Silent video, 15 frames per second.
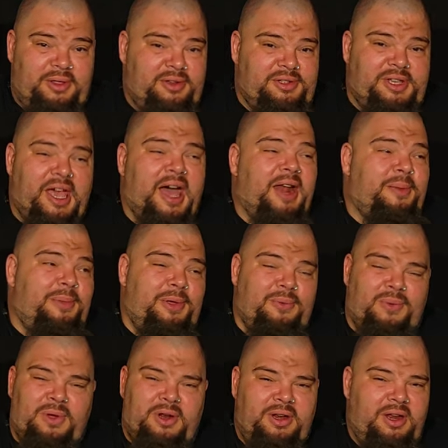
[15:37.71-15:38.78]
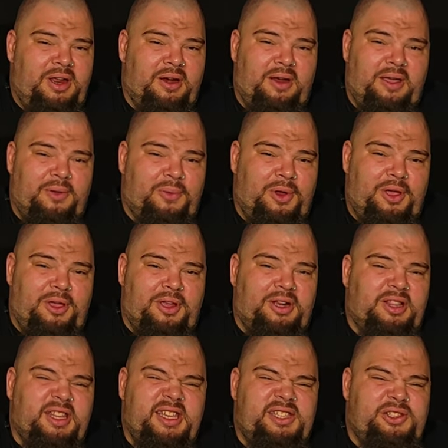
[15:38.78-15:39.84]
There's got to be one near you where you can
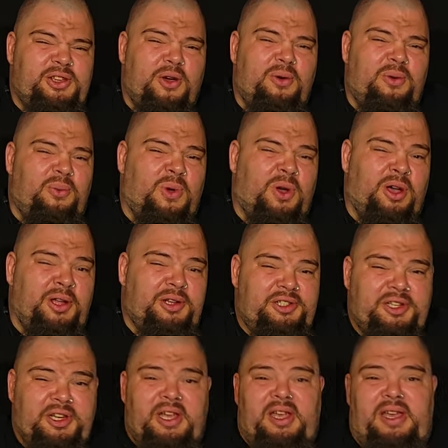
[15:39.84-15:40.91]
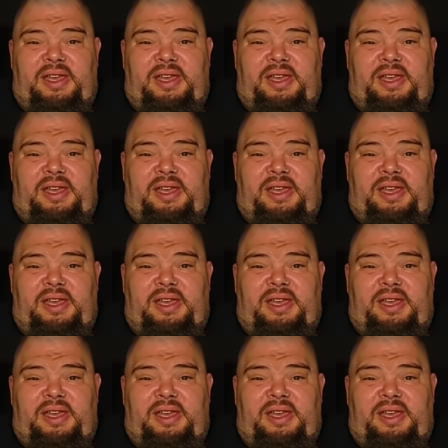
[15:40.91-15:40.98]
at least go and watch,